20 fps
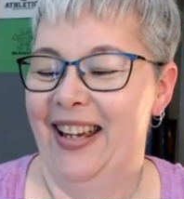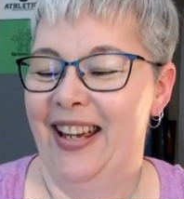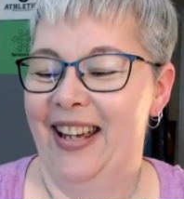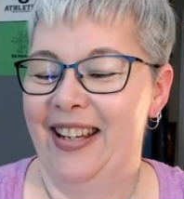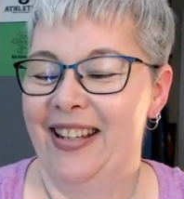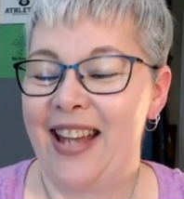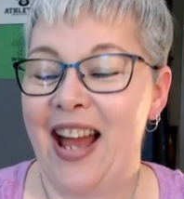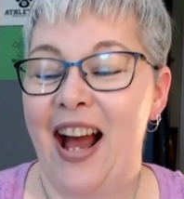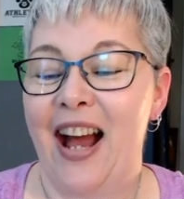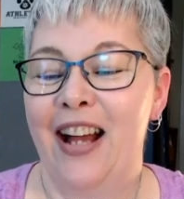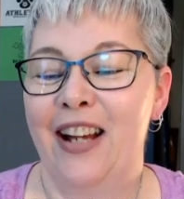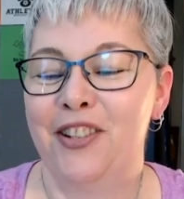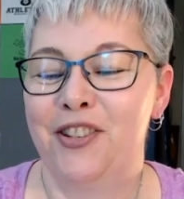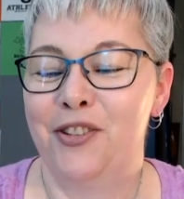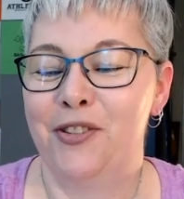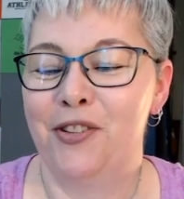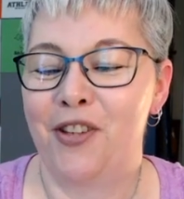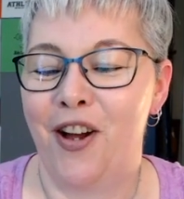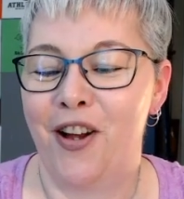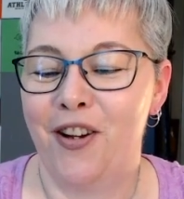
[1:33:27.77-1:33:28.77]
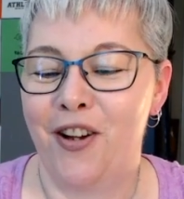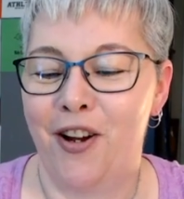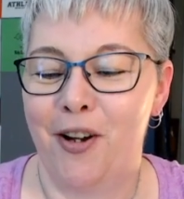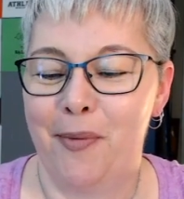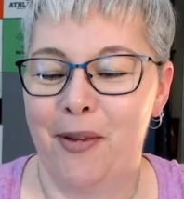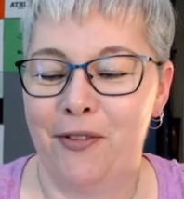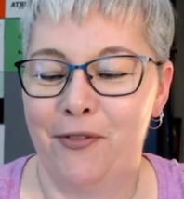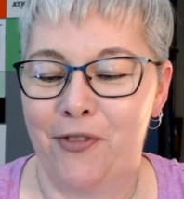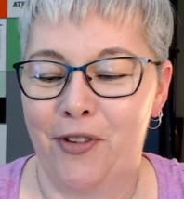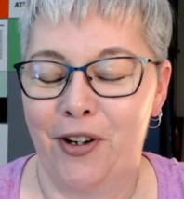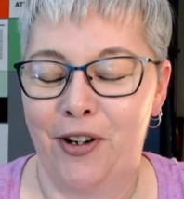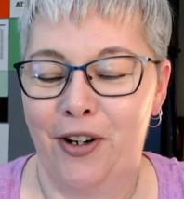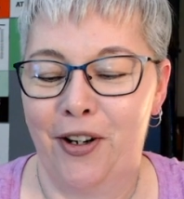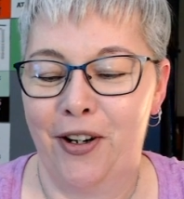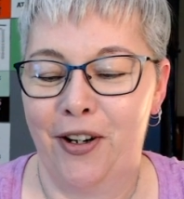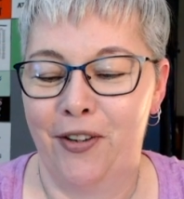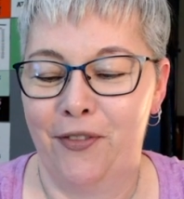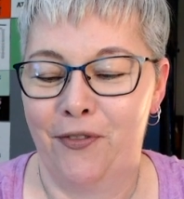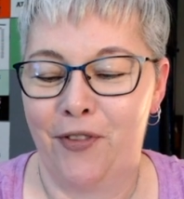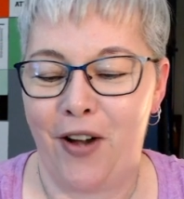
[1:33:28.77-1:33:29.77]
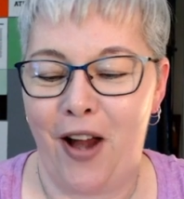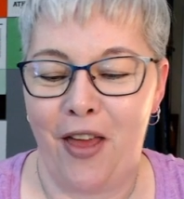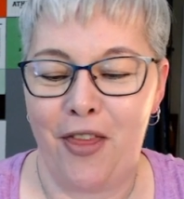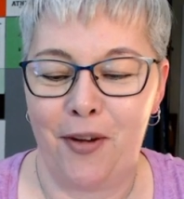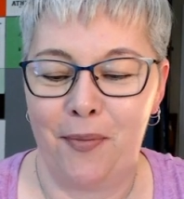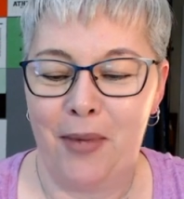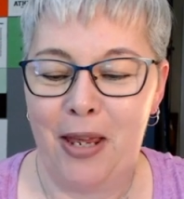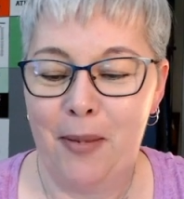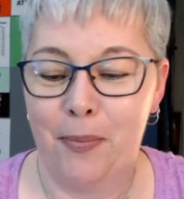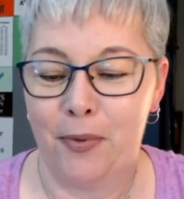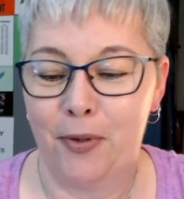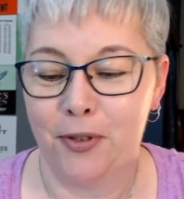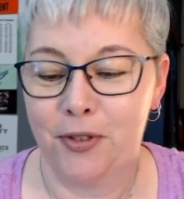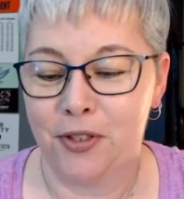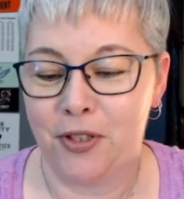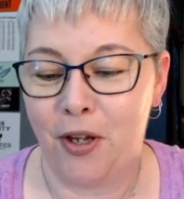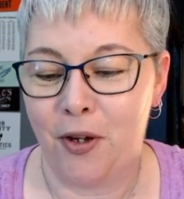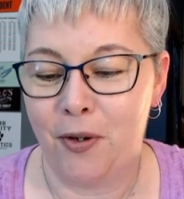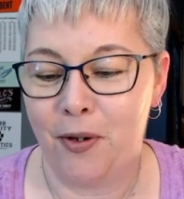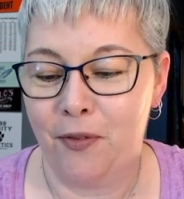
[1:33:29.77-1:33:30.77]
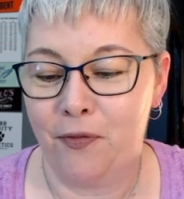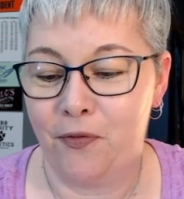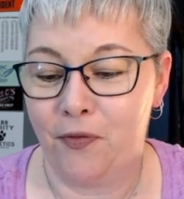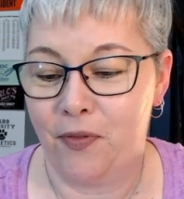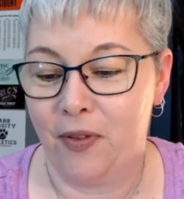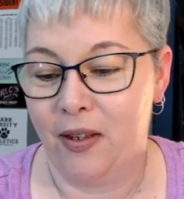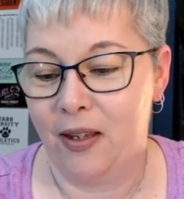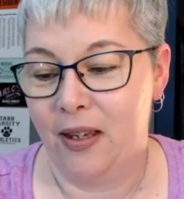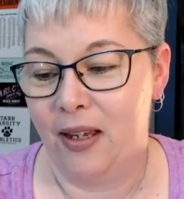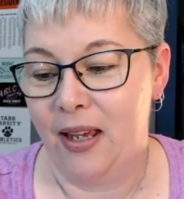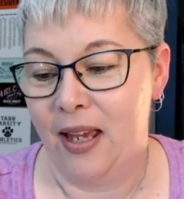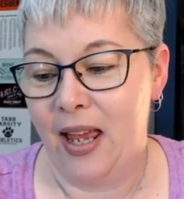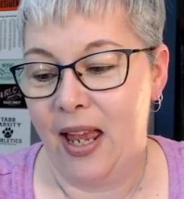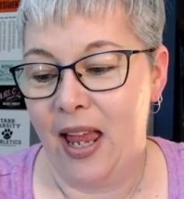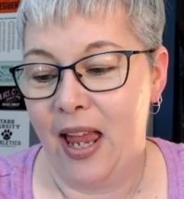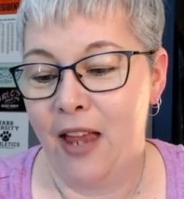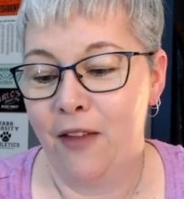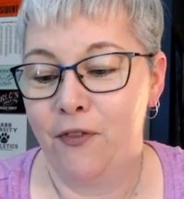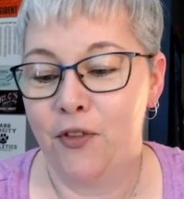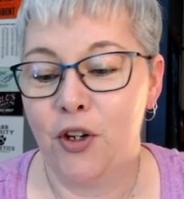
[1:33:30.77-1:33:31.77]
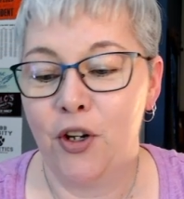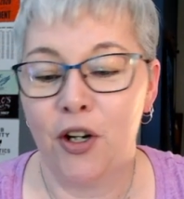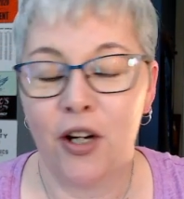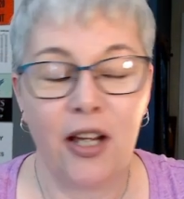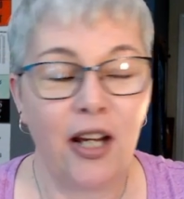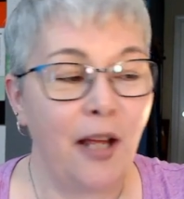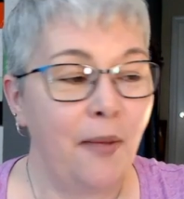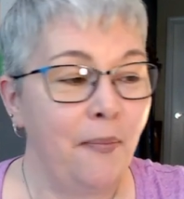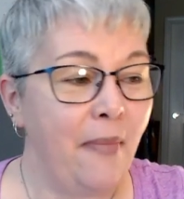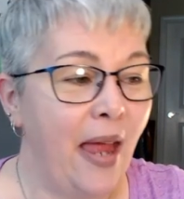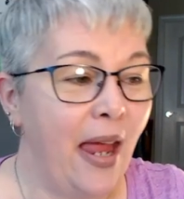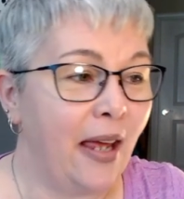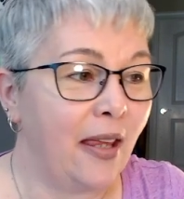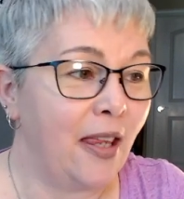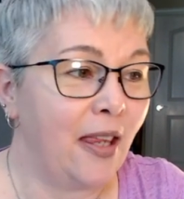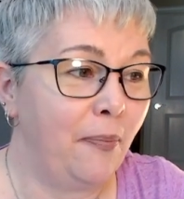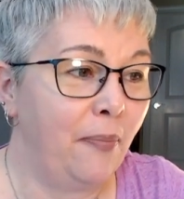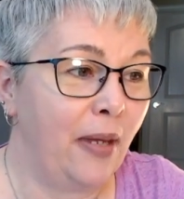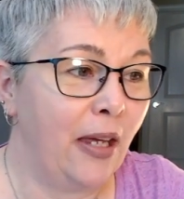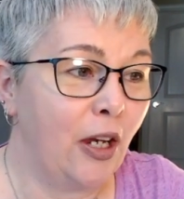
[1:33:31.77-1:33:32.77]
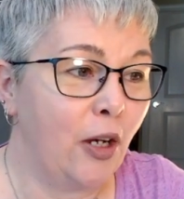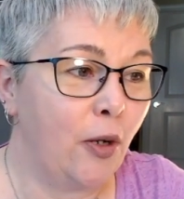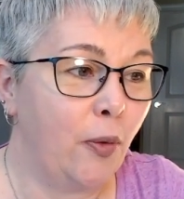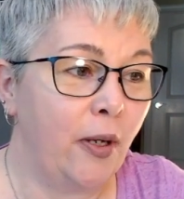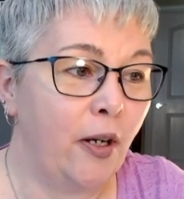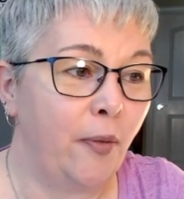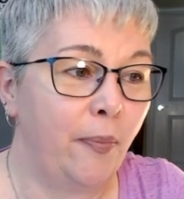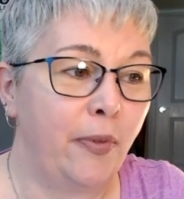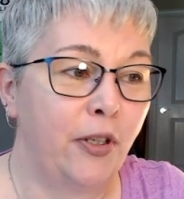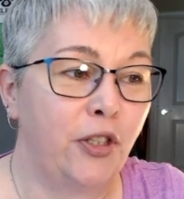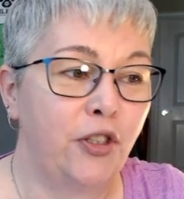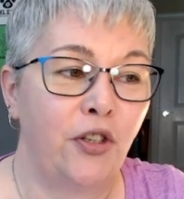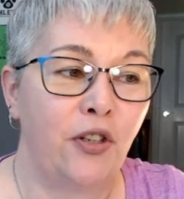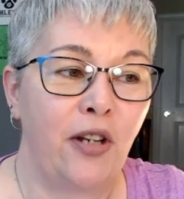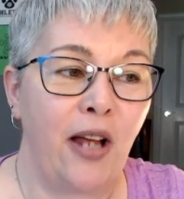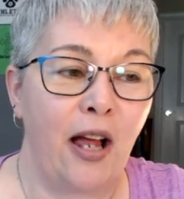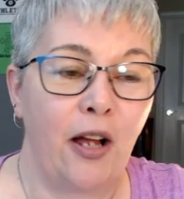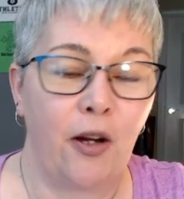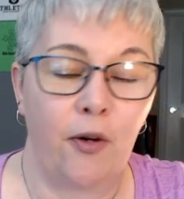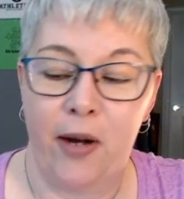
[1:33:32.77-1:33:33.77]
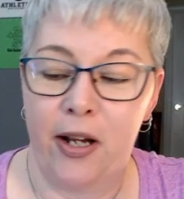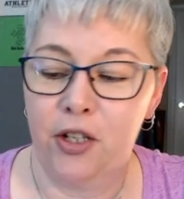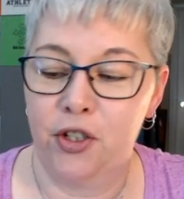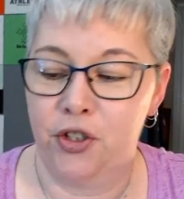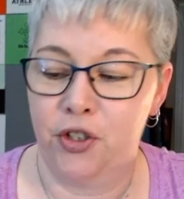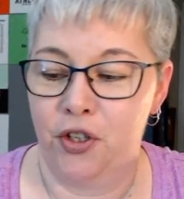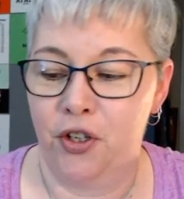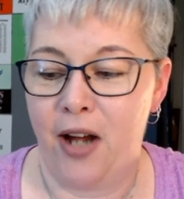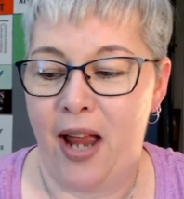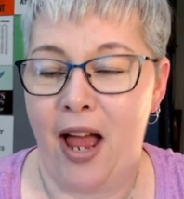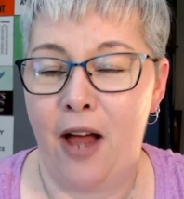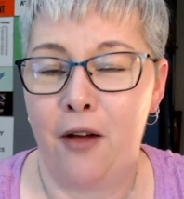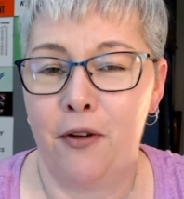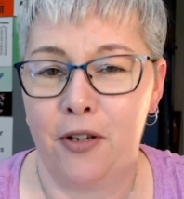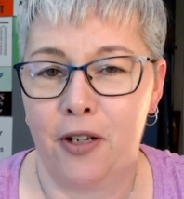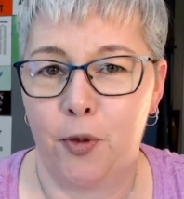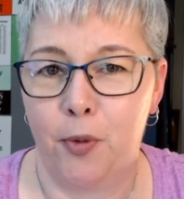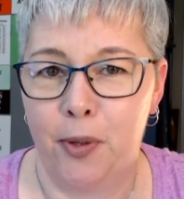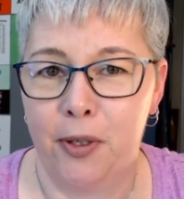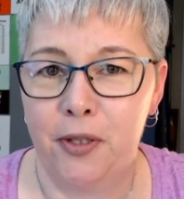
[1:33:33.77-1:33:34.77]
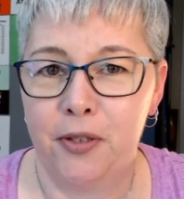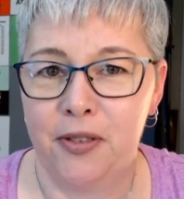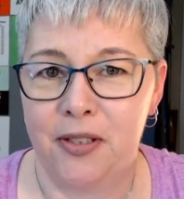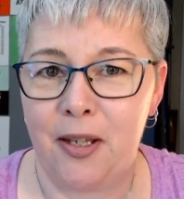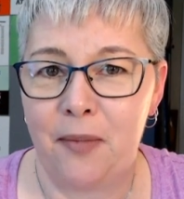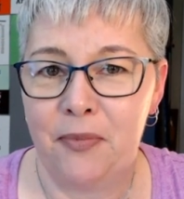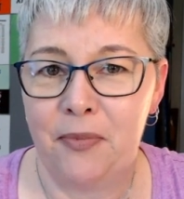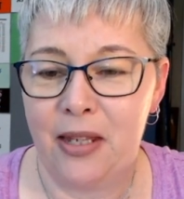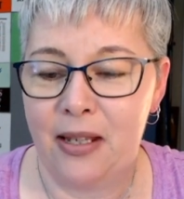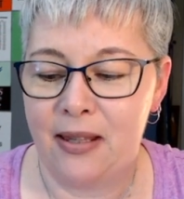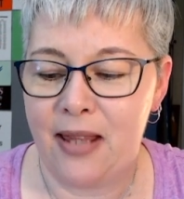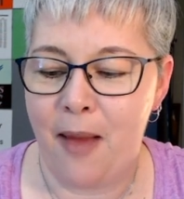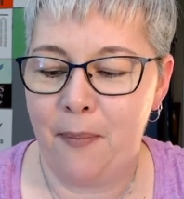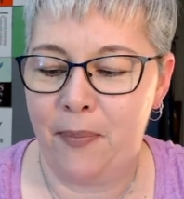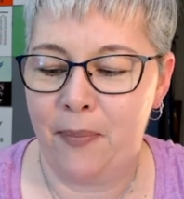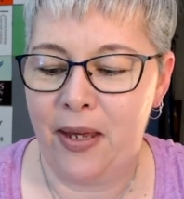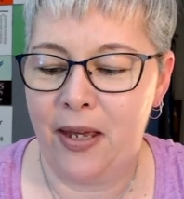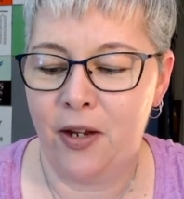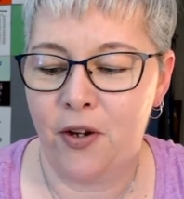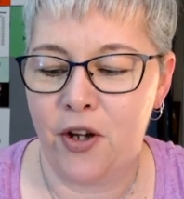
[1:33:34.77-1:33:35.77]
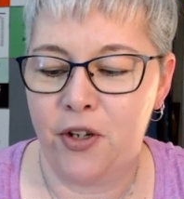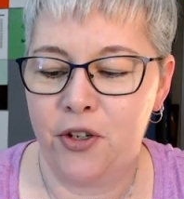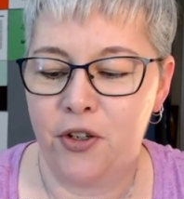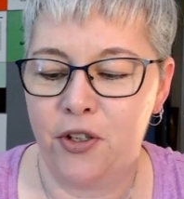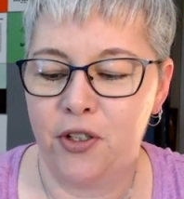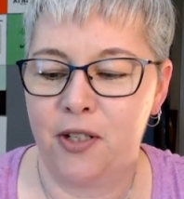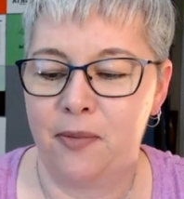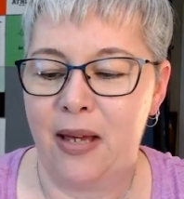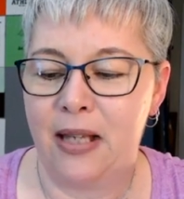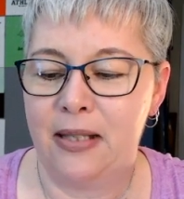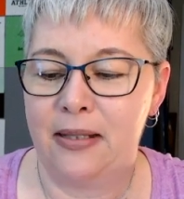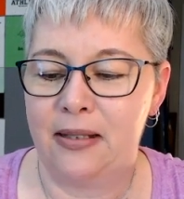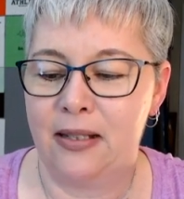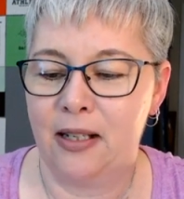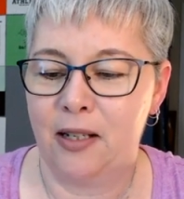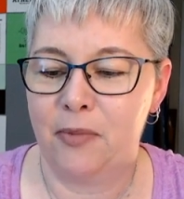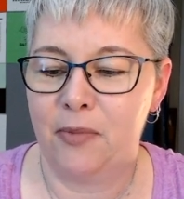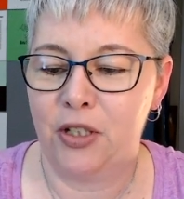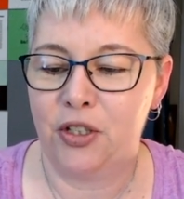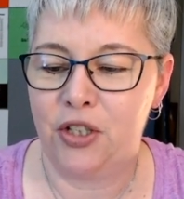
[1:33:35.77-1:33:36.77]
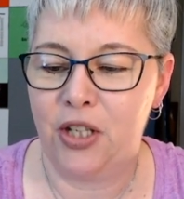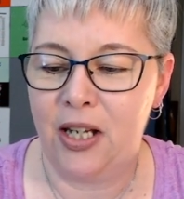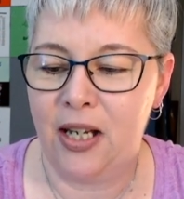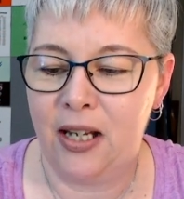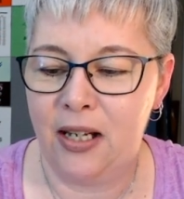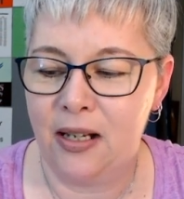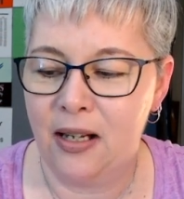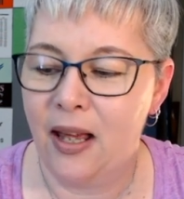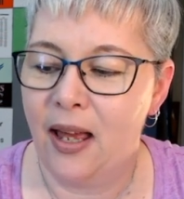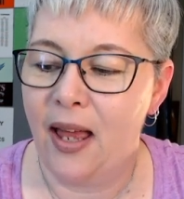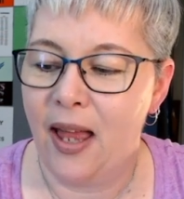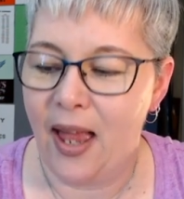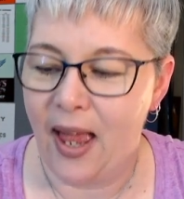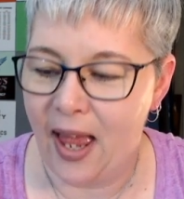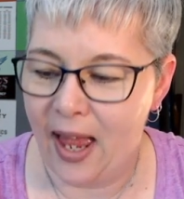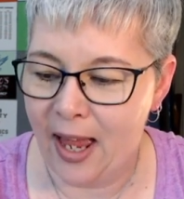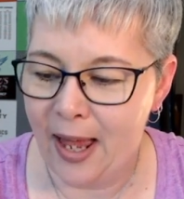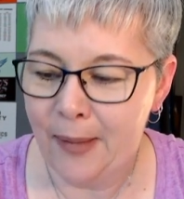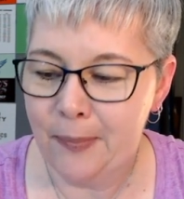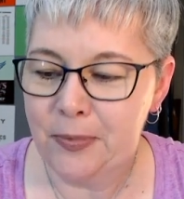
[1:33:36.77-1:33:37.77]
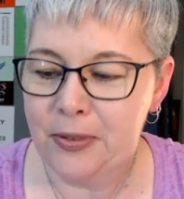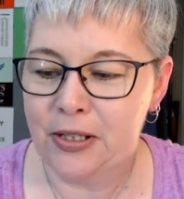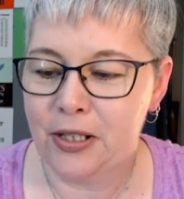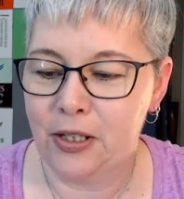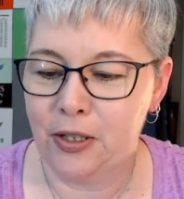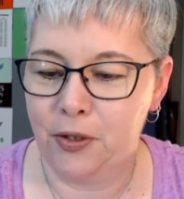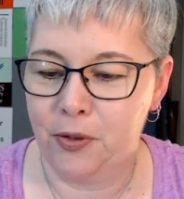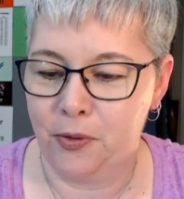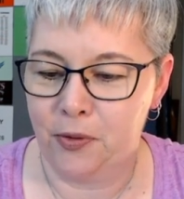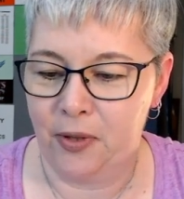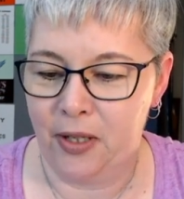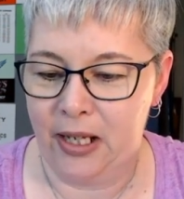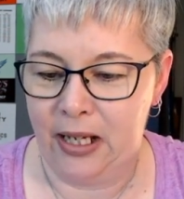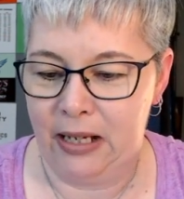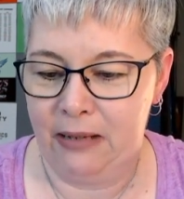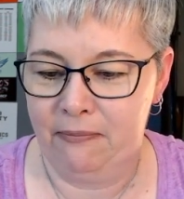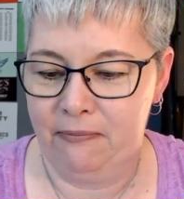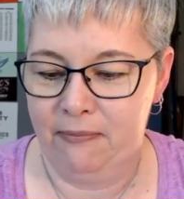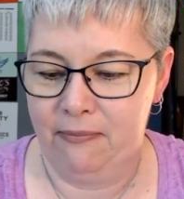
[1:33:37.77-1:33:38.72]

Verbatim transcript: yeah, I do long arming for for other people. So if if you're going to make the big quilt but you're not quite sure how to quilt something that big on your domestic machine, absolutely.